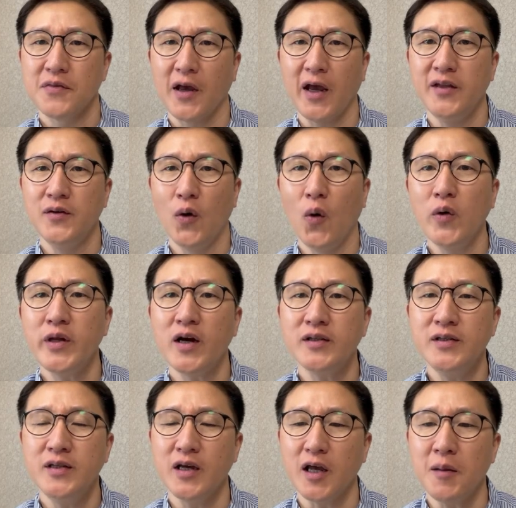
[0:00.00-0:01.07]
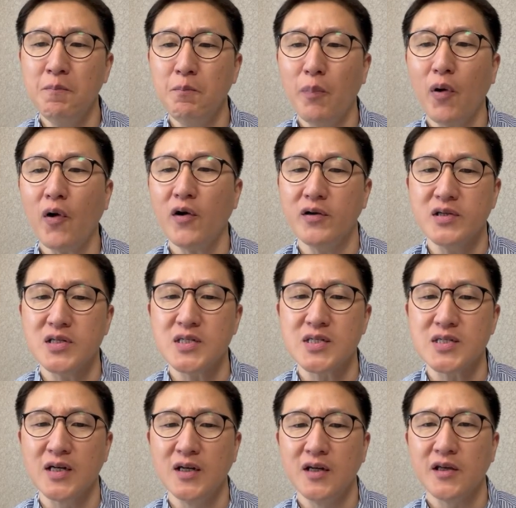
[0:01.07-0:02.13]
And on an
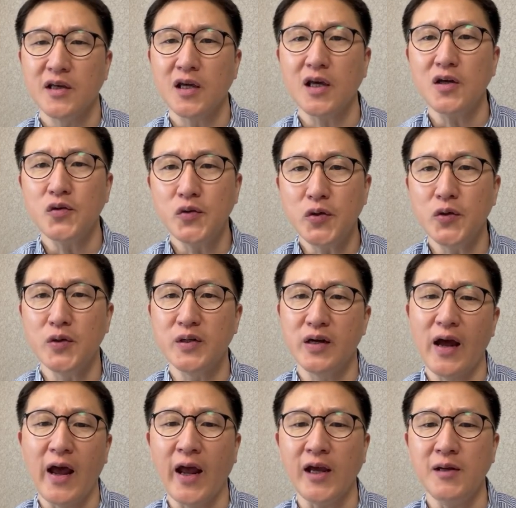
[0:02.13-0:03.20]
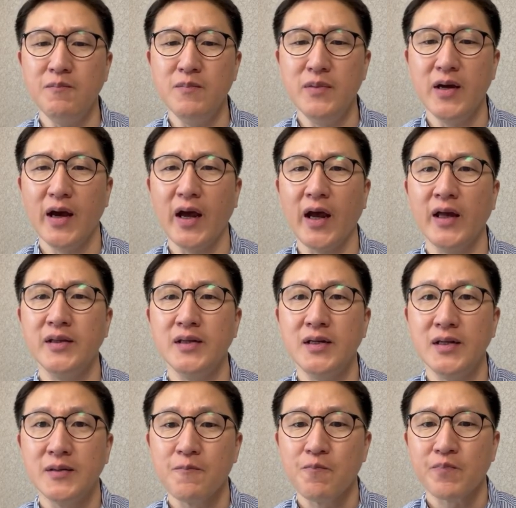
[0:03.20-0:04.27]
impulse, he took aim and
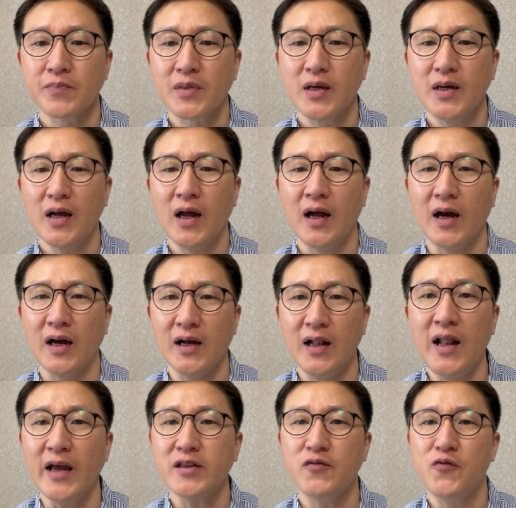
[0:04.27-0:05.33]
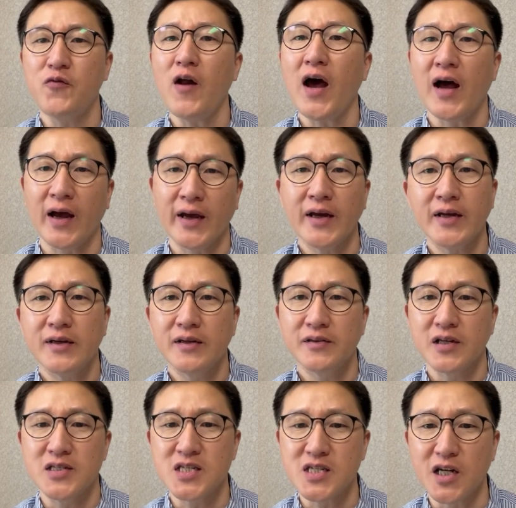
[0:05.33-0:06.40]
let fly
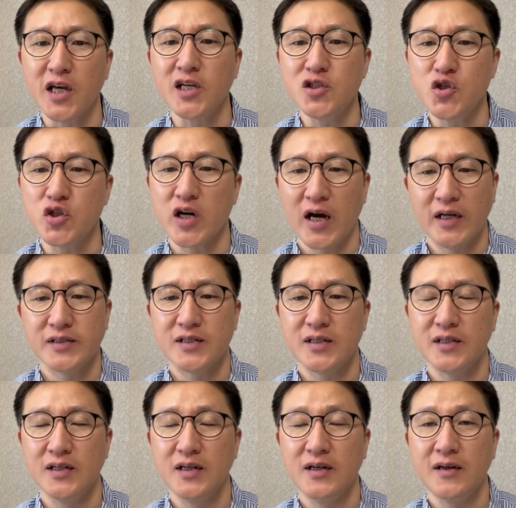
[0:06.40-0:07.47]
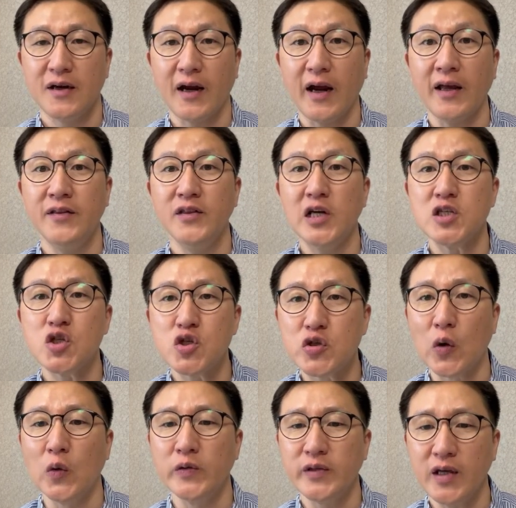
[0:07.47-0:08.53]
the slingshot, and the
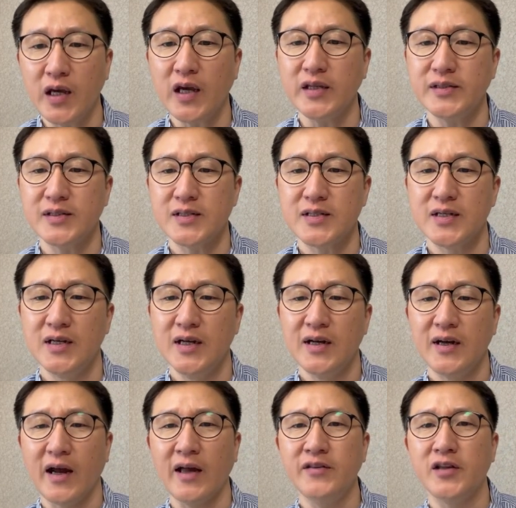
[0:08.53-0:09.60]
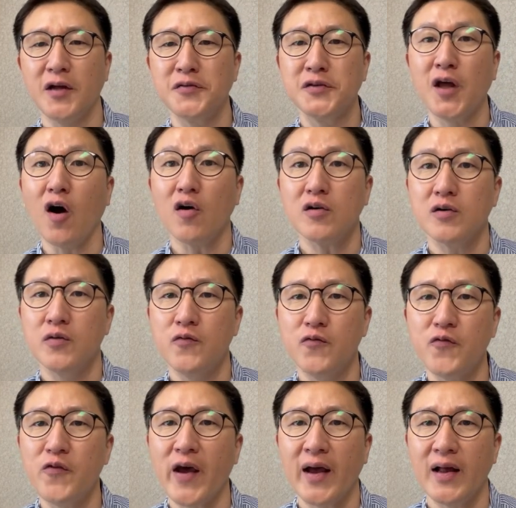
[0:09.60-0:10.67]
stone hit and the dog
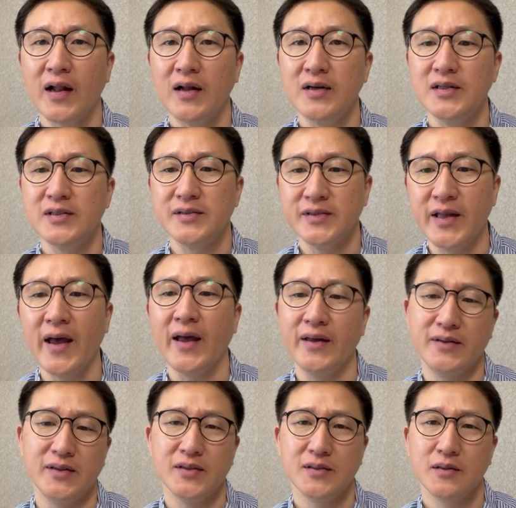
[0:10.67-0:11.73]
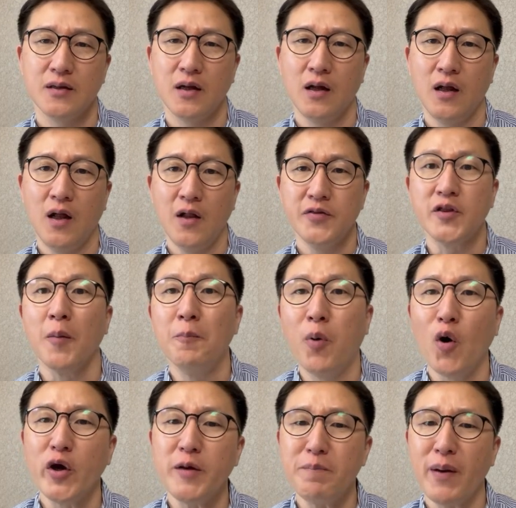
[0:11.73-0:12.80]
fell dead. The
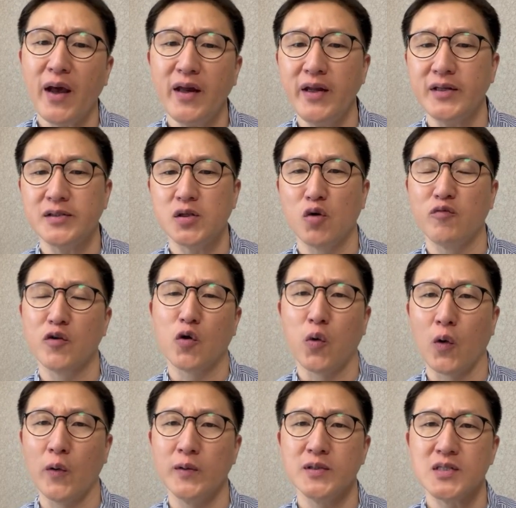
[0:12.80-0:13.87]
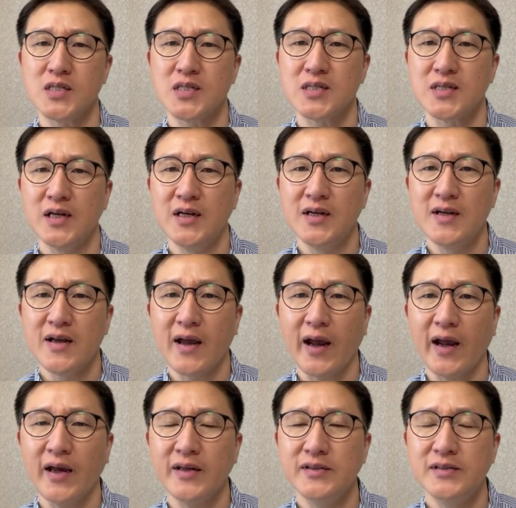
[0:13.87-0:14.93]
boy panicked, of course,
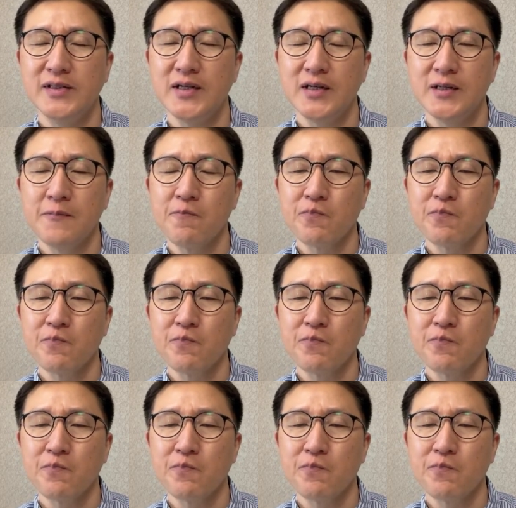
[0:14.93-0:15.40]
and